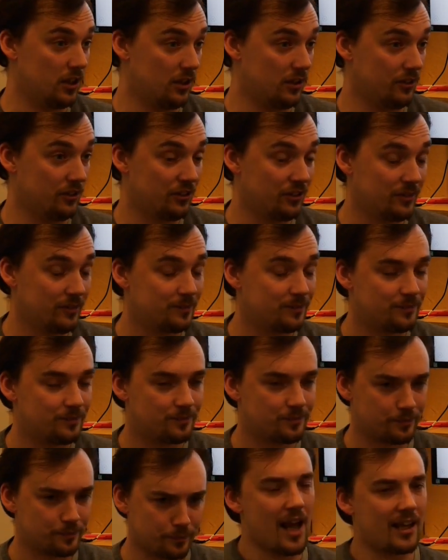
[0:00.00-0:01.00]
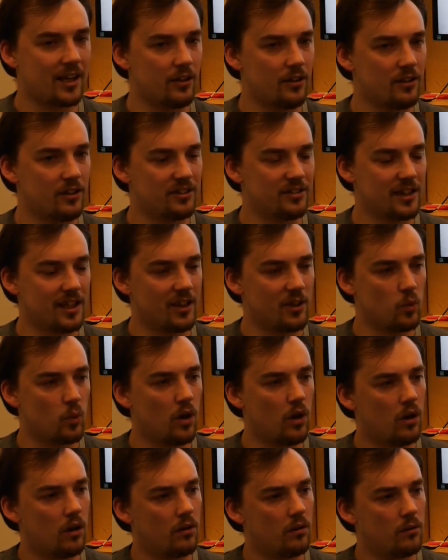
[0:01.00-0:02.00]
laws. I can understand
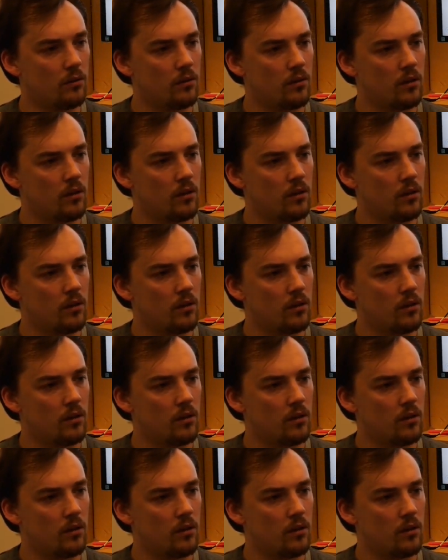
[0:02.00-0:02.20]
what